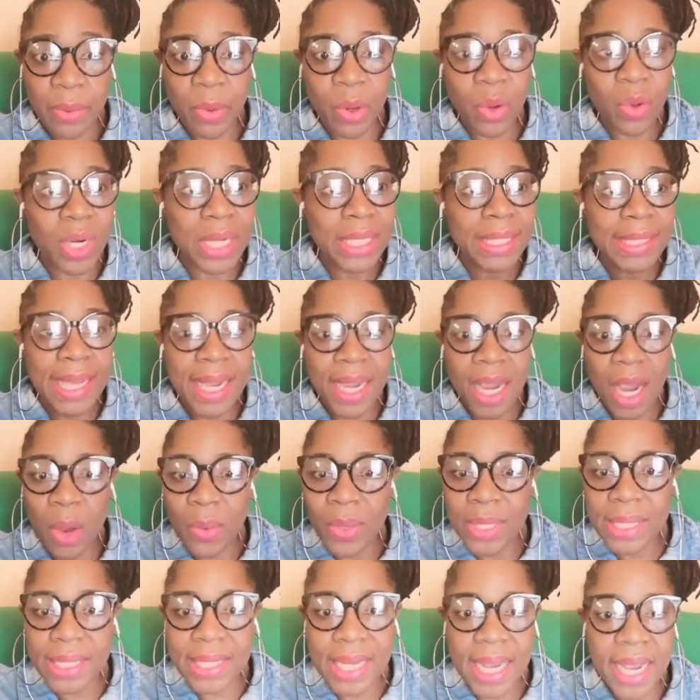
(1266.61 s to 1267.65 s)
We're going to take
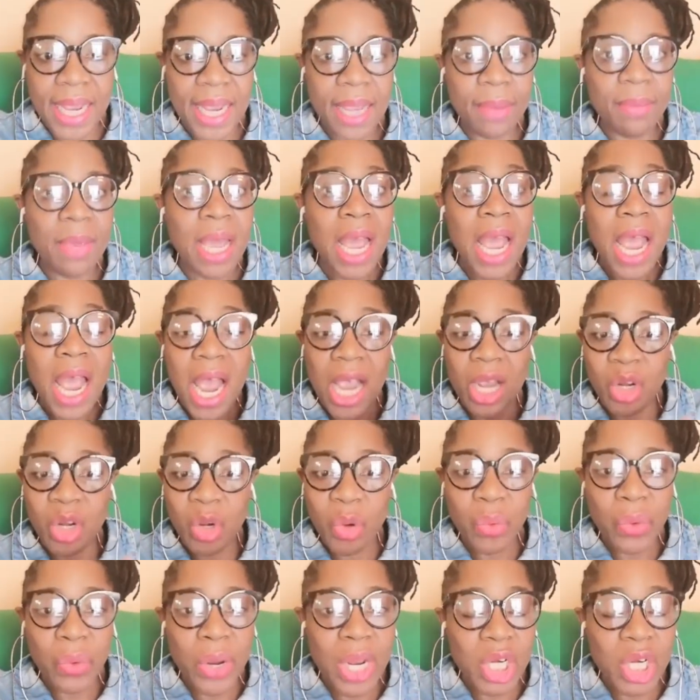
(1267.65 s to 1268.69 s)
our time and
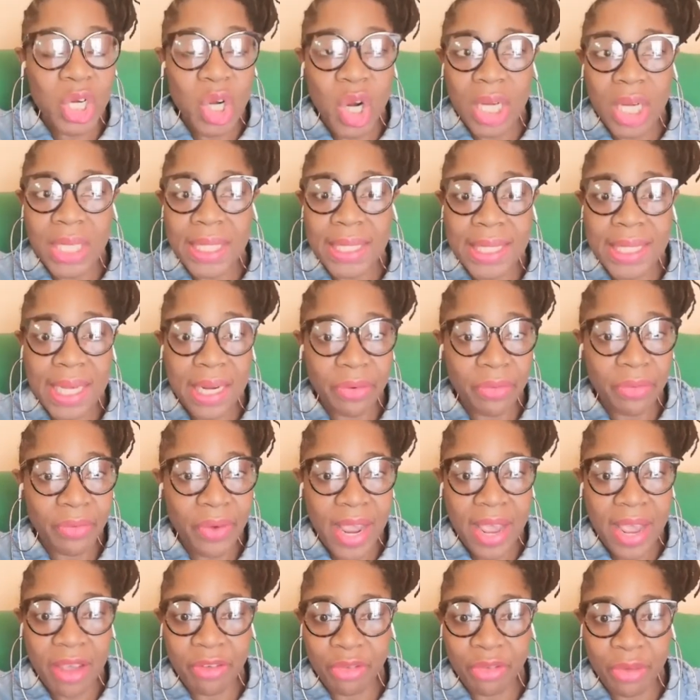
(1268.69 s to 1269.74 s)
create content for
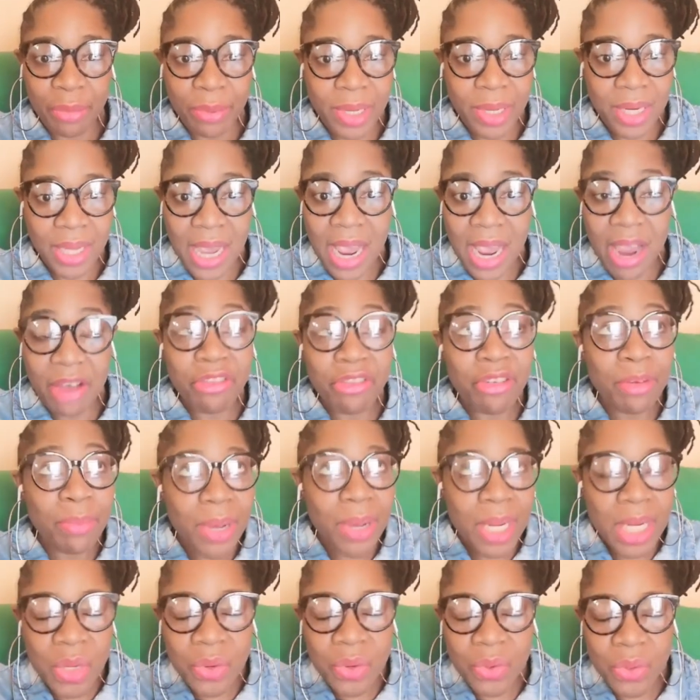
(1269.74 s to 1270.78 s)
everybody.
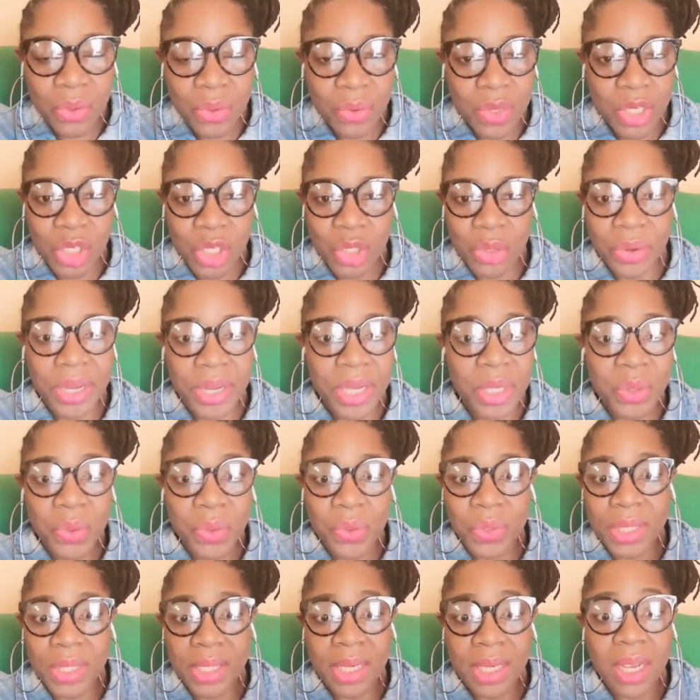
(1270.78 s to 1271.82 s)
Everybody who's going to join is
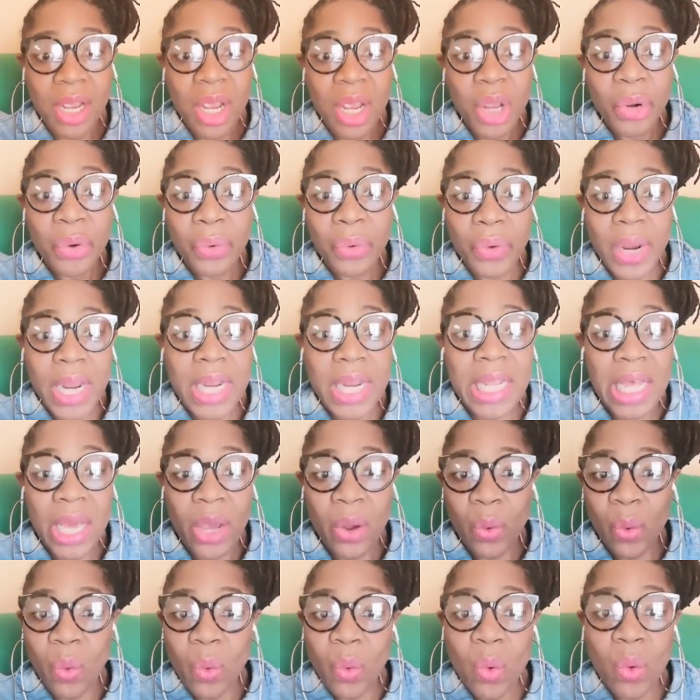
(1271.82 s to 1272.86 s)
going to create
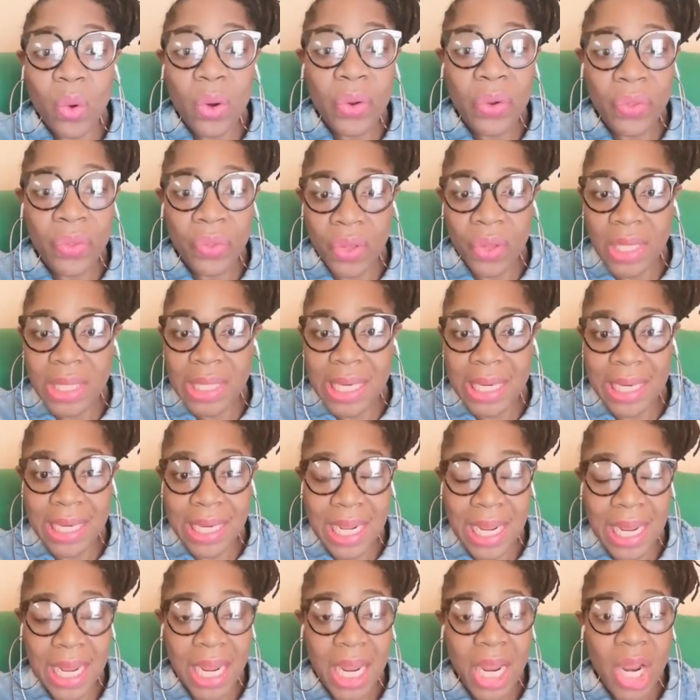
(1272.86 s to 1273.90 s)
their own
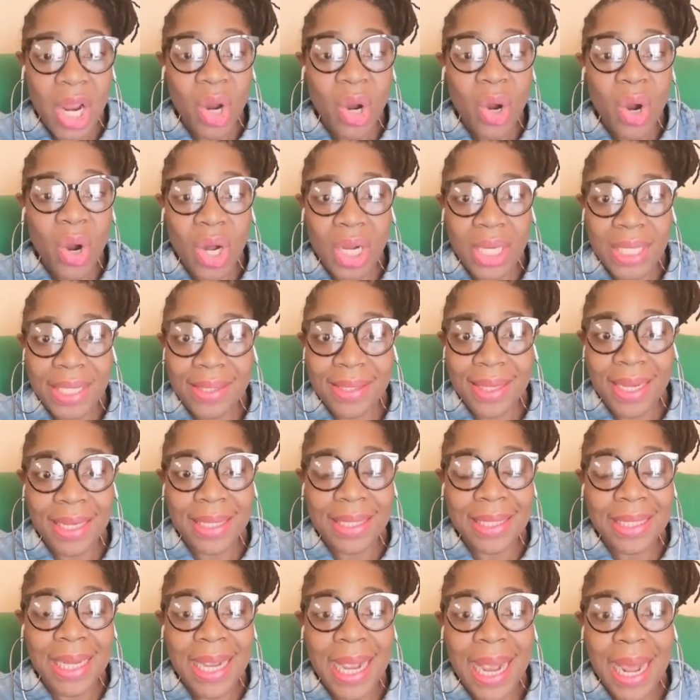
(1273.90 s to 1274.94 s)
30-day
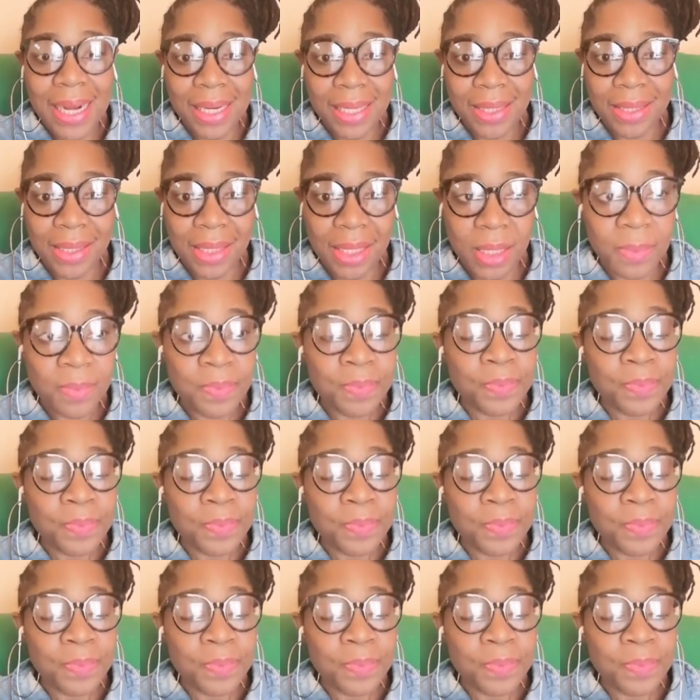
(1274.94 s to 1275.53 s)
content calendar.